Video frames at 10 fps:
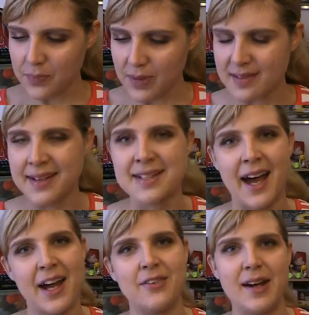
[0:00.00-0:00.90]
not
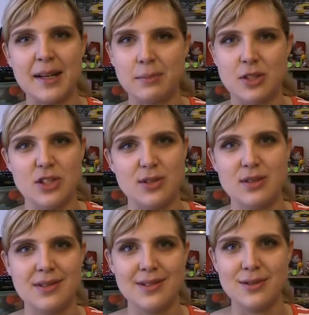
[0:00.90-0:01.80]
tirade, but
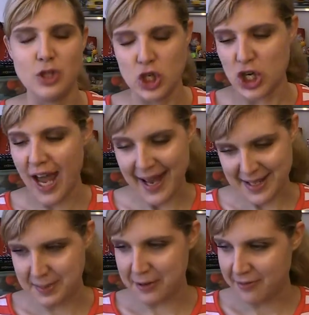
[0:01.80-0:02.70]
just
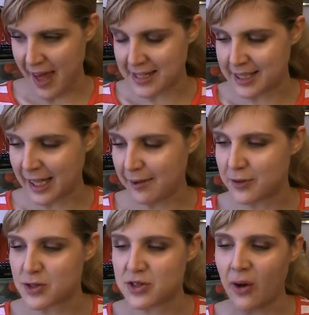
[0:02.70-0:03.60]
chat about fantasy
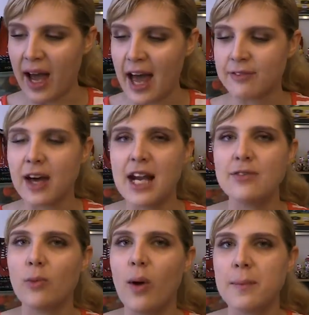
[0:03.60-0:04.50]
life. So I have
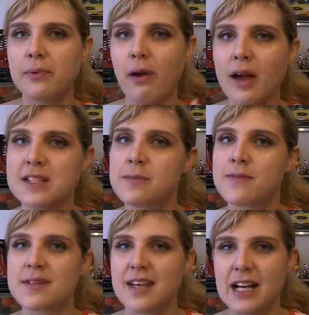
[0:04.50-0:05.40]
kind of one product this
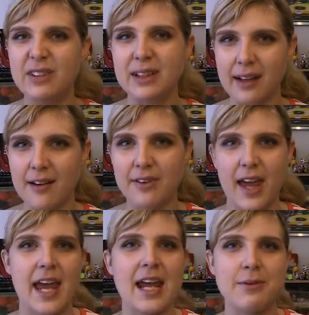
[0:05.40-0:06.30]
month that's kind of a
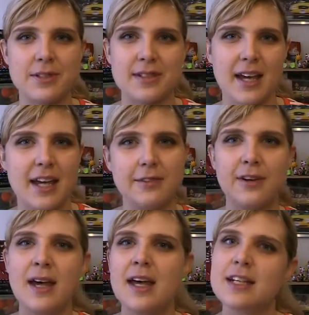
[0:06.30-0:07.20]
love-hate, which is kind
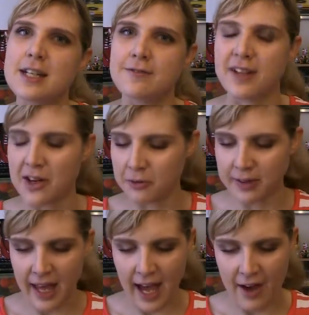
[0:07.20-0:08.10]
of different. I don't
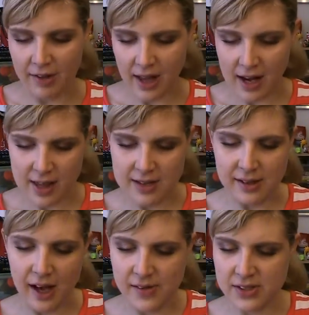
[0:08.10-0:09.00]
really have a lot of these.
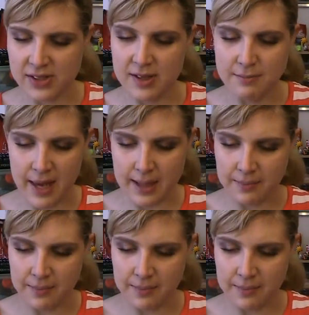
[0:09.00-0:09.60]
This is the Makeup